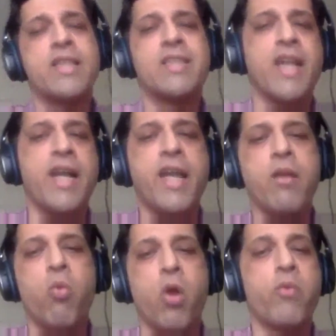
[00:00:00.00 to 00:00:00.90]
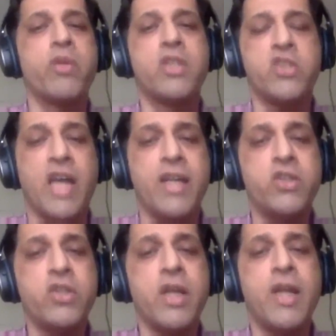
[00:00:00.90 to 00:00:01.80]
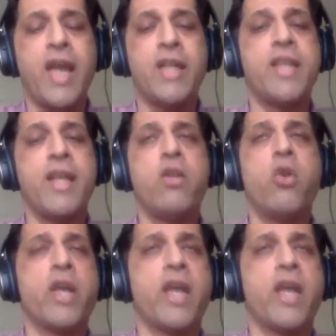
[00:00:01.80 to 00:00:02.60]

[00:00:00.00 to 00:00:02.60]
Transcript: But just by understanding what was the challenge